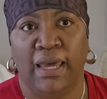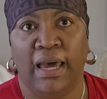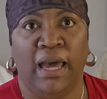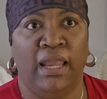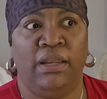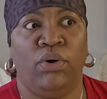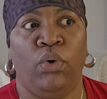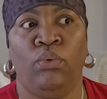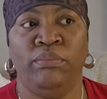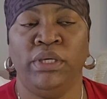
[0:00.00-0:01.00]
and
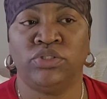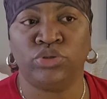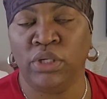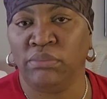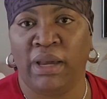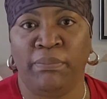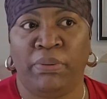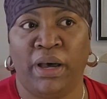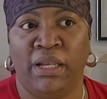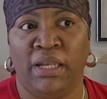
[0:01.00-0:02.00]
how me treat my
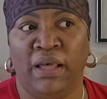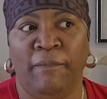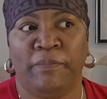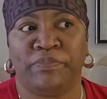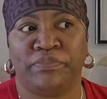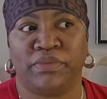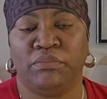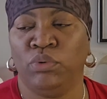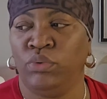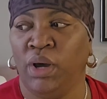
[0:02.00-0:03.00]
partner,
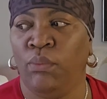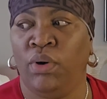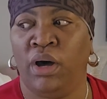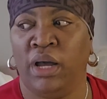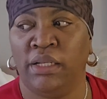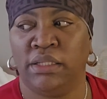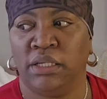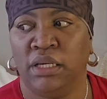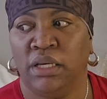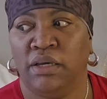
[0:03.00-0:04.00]
me would want
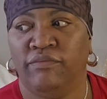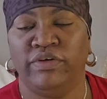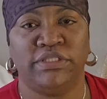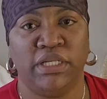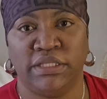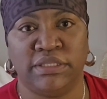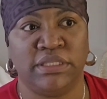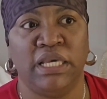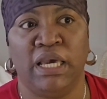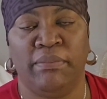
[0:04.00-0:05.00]
to see the
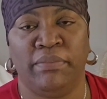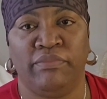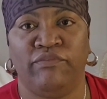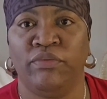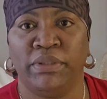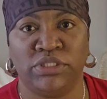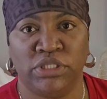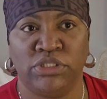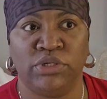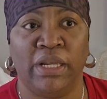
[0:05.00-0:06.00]
same for my
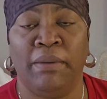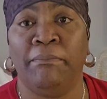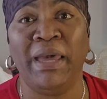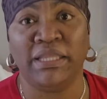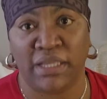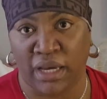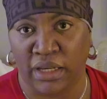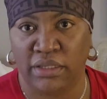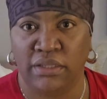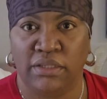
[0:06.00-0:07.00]
children them better,
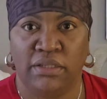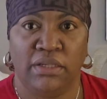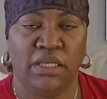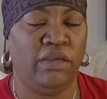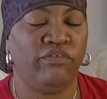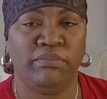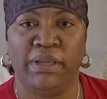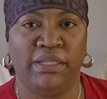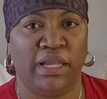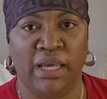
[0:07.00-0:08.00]
even
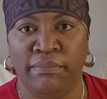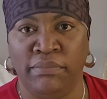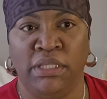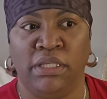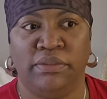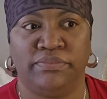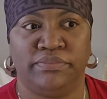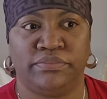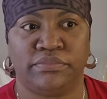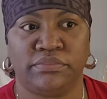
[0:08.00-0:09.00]
better than me.
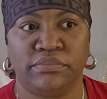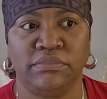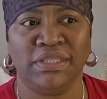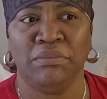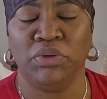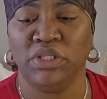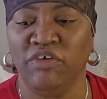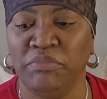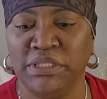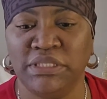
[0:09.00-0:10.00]
But
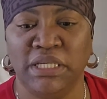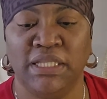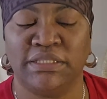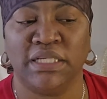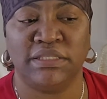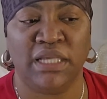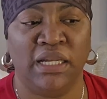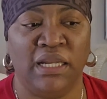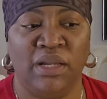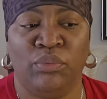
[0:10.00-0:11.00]
if me see it as a
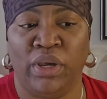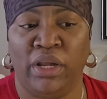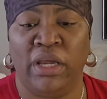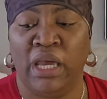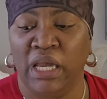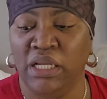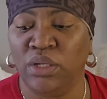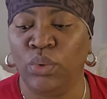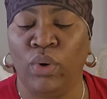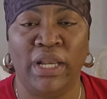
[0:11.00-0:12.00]
standard where it
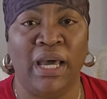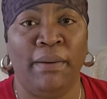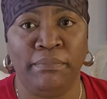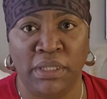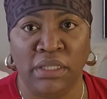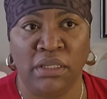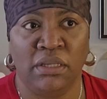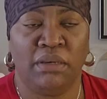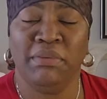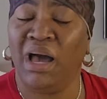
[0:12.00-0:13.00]
lower than me
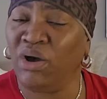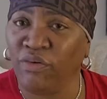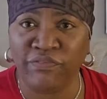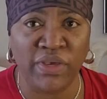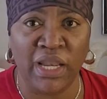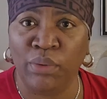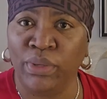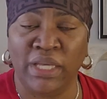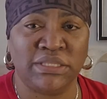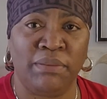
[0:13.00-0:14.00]
I go feel
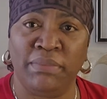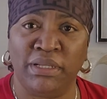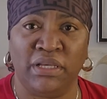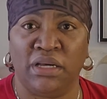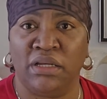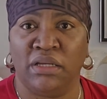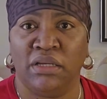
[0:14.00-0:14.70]
away as a mother.